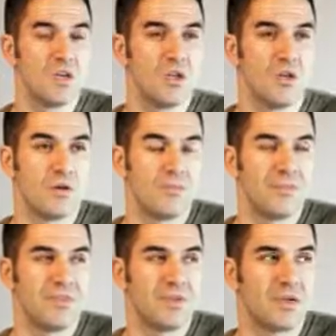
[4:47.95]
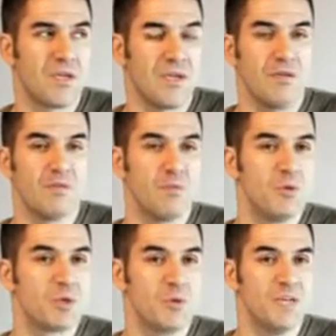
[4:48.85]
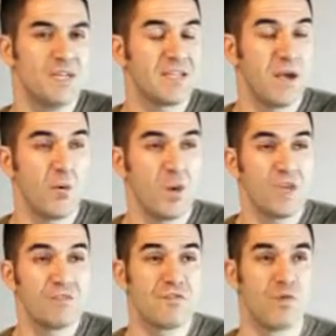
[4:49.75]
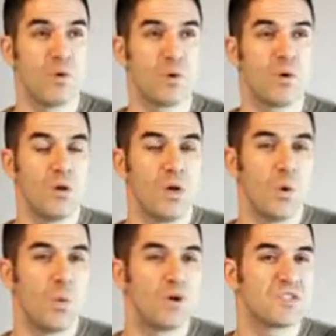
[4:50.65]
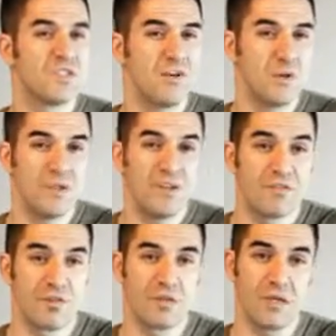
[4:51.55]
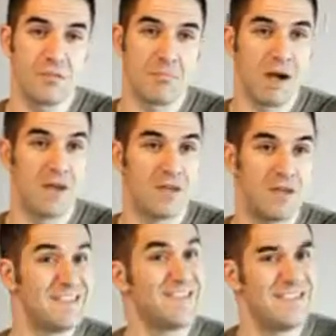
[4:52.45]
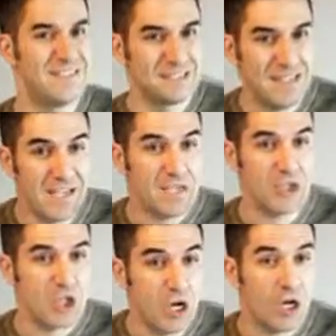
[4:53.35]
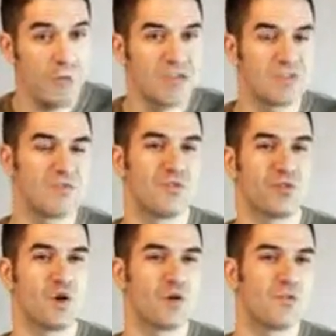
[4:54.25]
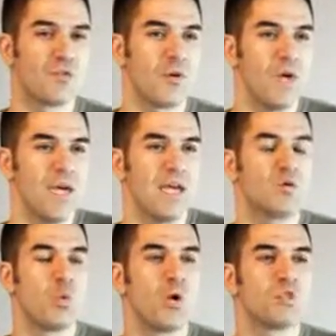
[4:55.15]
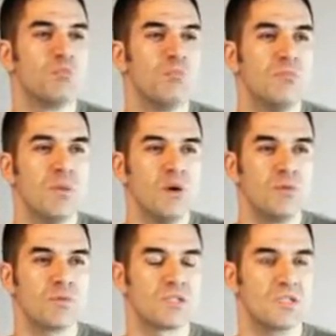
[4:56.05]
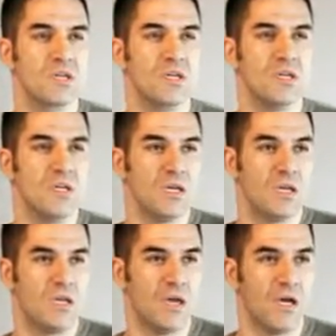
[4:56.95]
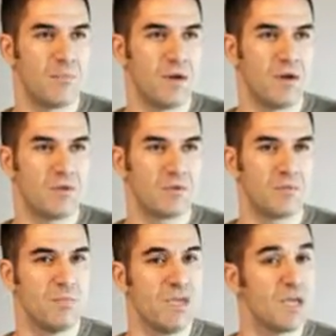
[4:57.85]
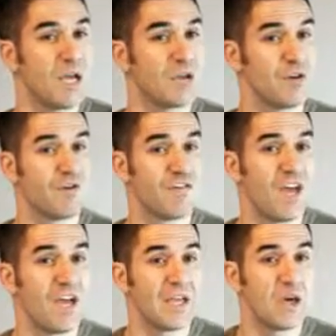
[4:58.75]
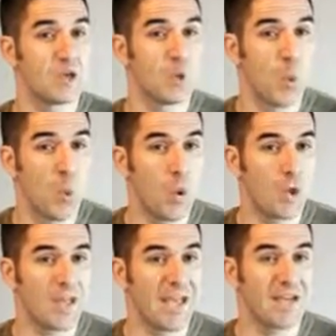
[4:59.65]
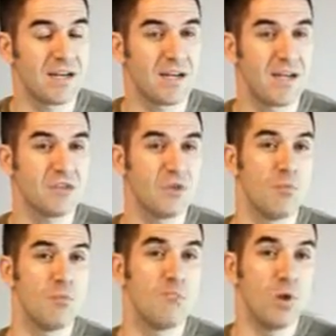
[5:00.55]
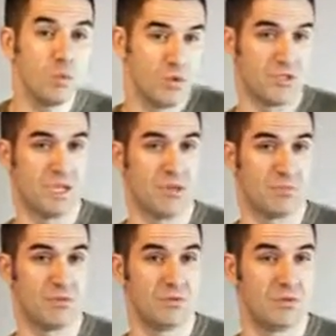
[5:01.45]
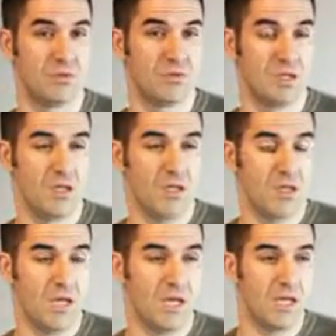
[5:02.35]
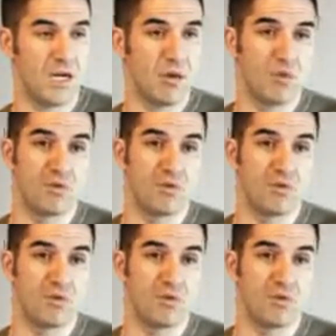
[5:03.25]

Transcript: the kind of imagery that I went for was very different than my day job as a photographer. It was mostly about being like a fly on the wall and let the moment happen. And I went